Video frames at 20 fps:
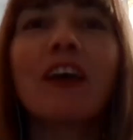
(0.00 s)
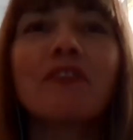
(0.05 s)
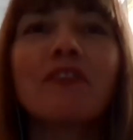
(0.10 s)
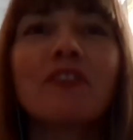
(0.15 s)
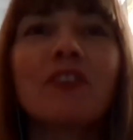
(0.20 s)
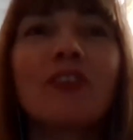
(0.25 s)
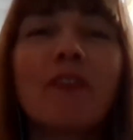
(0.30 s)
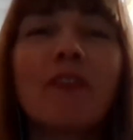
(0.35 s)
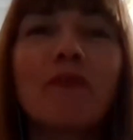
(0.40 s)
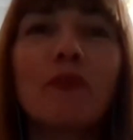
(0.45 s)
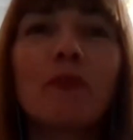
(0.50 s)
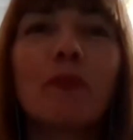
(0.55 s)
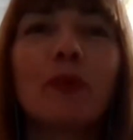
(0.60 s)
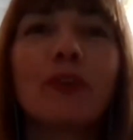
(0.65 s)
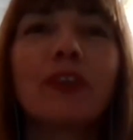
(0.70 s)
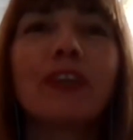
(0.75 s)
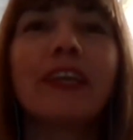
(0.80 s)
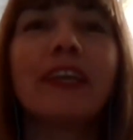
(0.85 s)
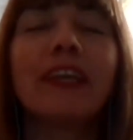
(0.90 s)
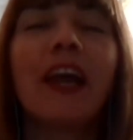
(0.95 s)
Good afternoon,
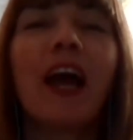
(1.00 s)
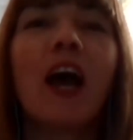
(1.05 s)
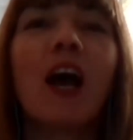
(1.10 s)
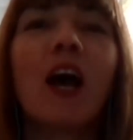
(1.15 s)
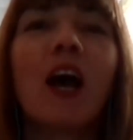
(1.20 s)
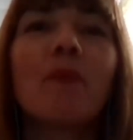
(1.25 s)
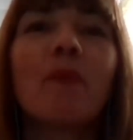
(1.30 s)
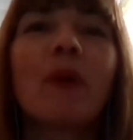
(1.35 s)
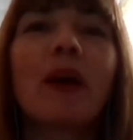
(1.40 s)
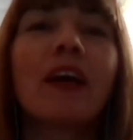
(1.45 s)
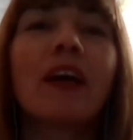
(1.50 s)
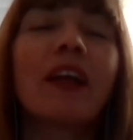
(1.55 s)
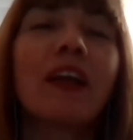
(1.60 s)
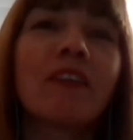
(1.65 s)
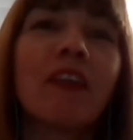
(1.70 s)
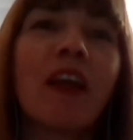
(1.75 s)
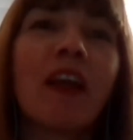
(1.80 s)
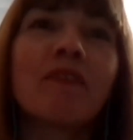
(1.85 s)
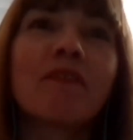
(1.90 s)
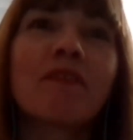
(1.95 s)
everybody,
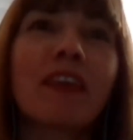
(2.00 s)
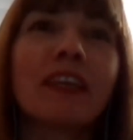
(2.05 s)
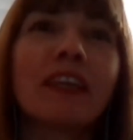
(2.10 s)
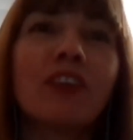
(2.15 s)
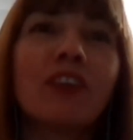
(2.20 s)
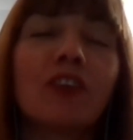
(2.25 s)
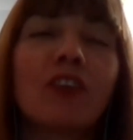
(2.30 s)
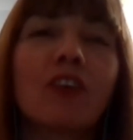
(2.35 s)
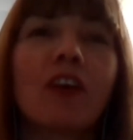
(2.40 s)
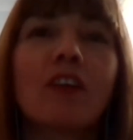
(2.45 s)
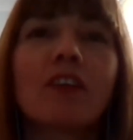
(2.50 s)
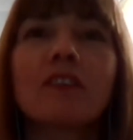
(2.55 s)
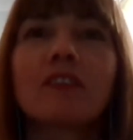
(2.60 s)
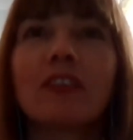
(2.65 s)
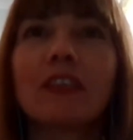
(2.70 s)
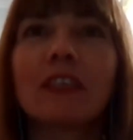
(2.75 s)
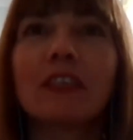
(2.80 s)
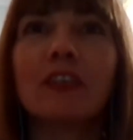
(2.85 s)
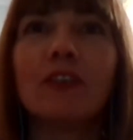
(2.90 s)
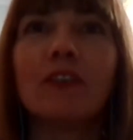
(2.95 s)
and thank you, Carlos.
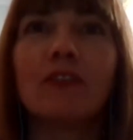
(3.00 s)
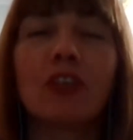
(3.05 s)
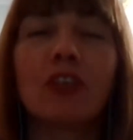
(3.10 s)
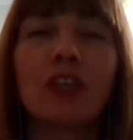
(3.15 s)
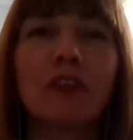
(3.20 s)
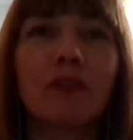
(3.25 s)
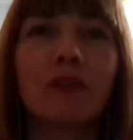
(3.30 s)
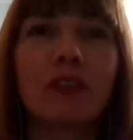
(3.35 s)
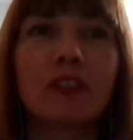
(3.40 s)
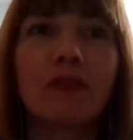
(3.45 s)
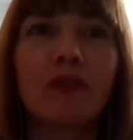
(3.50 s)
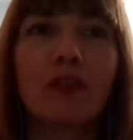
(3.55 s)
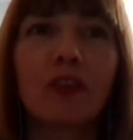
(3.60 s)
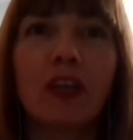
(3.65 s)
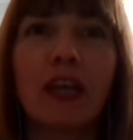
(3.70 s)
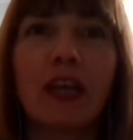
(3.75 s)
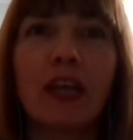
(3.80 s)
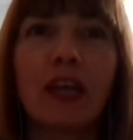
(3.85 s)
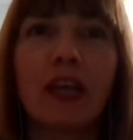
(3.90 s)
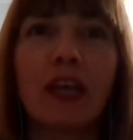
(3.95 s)
Thank you, Jennifer,
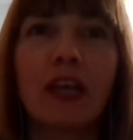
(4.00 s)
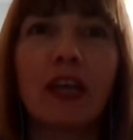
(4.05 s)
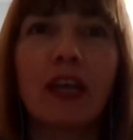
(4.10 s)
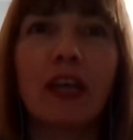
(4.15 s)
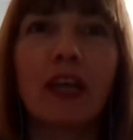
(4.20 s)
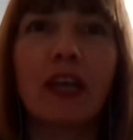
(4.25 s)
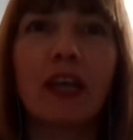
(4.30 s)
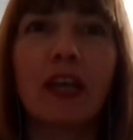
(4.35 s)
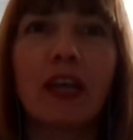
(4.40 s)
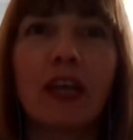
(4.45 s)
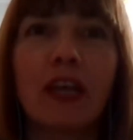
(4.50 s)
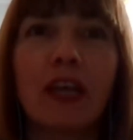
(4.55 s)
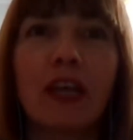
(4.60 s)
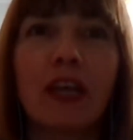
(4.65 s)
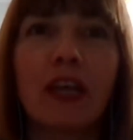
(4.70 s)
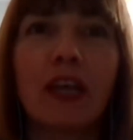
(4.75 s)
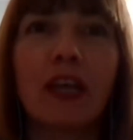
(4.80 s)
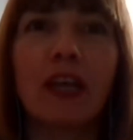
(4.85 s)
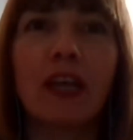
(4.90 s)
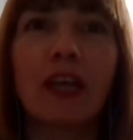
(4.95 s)
for excellent
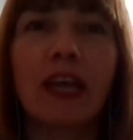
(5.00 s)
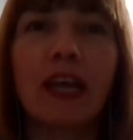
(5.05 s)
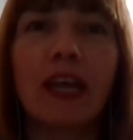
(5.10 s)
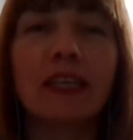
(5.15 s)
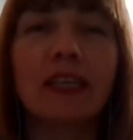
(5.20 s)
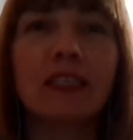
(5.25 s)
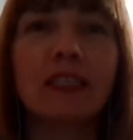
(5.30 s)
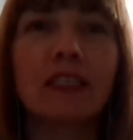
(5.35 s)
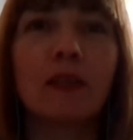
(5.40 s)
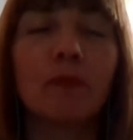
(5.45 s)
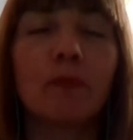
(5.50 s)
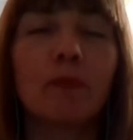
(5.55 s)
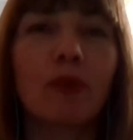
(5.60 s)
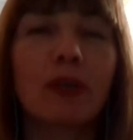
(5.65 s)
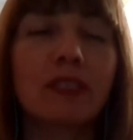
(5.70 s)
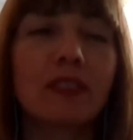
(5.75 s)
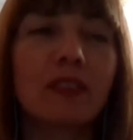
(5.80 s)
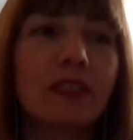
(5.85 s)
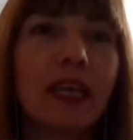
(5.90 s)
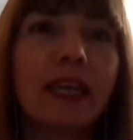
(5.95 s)
presentations.
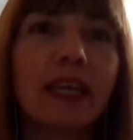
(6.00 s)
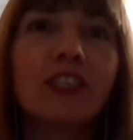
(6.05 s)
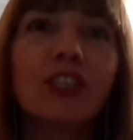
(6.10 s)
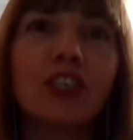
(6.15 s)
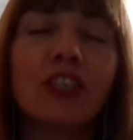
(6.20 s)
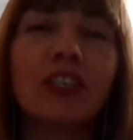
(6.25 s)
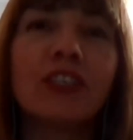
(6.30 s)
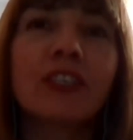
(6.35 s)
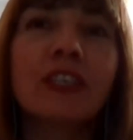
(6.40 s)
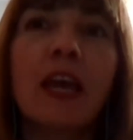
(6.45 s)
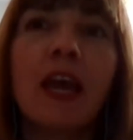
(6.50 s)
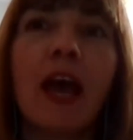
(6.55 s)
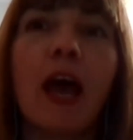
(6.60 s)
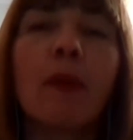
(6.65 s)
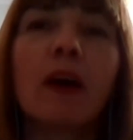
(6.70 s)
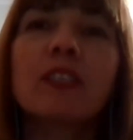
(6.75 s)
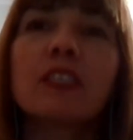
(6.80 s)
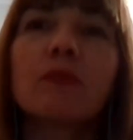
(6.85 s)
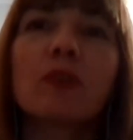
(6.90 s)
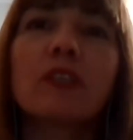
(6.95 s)
I just wanted to start
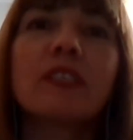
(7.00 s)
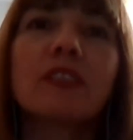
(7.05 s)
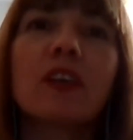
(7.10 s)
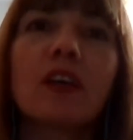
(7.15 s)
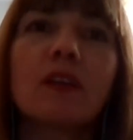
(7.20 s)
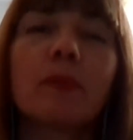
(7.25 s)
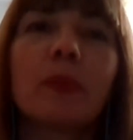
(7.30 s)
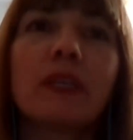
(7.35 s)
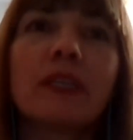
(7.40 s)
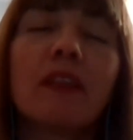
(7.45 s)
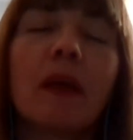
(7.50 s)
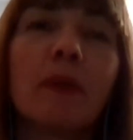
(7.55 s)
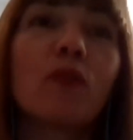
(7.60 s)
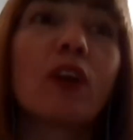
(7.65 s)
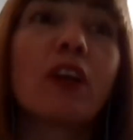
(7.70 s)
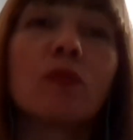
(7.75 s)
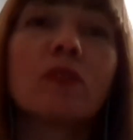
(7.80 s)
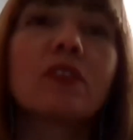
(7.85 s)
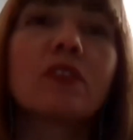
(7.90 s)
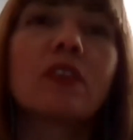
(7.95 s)
by, before I go
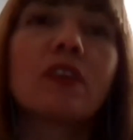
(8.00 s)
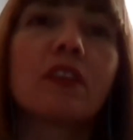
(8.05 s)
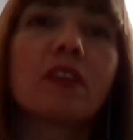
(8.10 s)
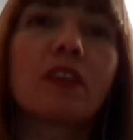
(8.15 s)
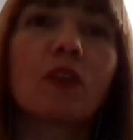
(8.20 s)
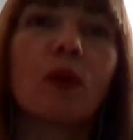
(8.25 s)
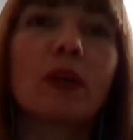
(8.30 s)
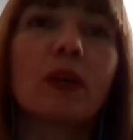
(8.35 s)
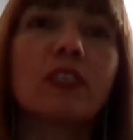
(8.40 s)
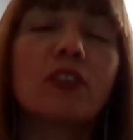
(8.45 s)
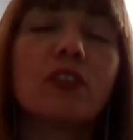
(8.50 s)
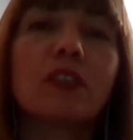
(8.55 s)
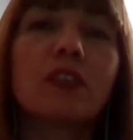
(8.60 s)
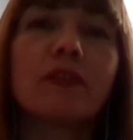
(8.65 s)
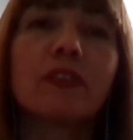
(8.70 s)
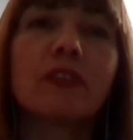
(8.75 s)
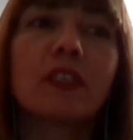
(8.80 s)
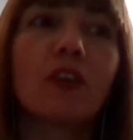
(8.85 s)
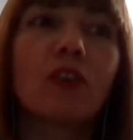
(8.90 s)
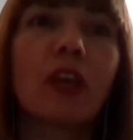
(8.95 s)
on to the questions,
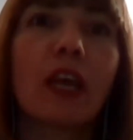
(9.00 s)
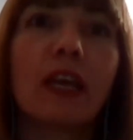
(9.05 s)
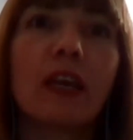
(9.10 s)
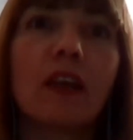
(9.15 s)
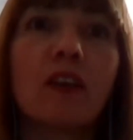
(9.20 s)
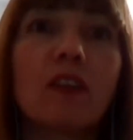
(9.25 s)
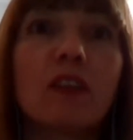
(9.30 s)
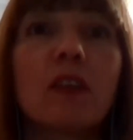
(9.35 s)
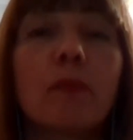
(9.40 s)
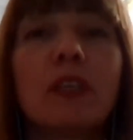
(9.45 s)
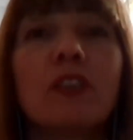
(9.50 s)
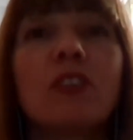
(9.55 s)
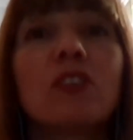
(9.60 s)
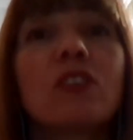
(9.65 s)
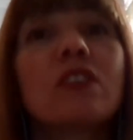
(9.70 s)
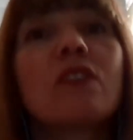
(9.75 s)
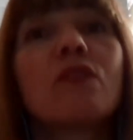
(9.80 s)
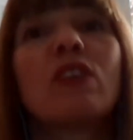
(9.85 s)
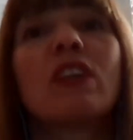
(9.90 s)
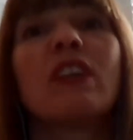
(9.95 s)
if it's okay, Carlos, I mean,
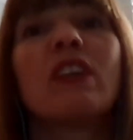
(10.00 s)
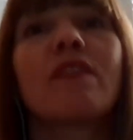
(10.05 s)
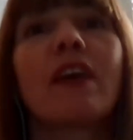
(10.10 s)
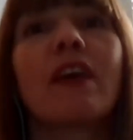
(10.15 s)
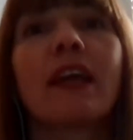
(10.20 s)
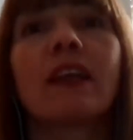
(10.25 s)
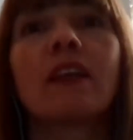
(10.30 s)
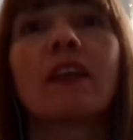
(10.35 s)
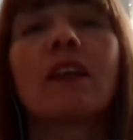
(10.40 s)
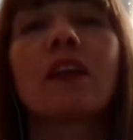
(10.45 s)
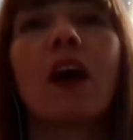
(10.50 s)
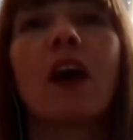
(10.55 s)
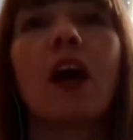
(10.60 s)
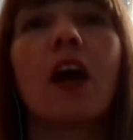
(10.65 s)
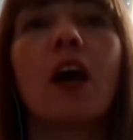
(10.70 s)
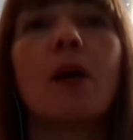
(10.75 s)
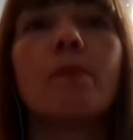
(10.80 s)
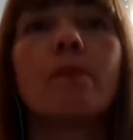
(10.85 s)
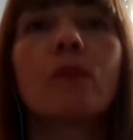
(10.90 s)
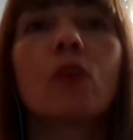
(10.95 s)
just to really thank
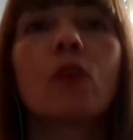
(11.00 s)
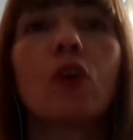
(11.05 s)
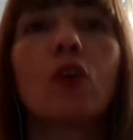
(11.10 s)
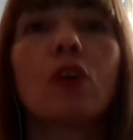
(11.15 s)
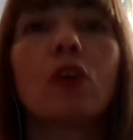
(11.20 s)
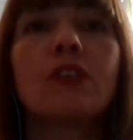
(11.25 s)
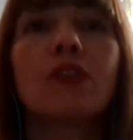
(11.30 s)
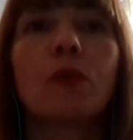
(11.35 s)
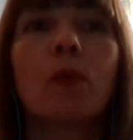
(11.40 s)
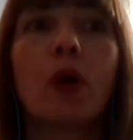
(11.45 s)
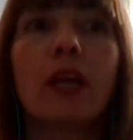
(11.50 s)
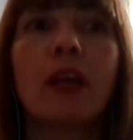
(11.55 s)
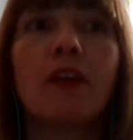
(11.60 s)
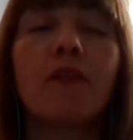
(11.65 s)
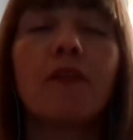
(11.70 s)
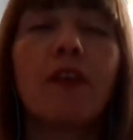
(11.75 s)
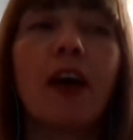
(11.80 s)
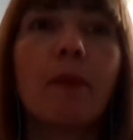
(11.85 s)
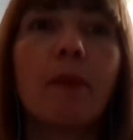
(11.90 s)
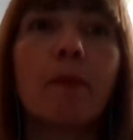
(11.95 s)
colleagues from
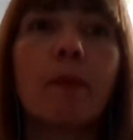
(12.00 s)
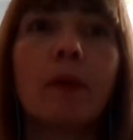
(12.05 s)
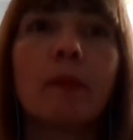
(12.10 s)
IFM.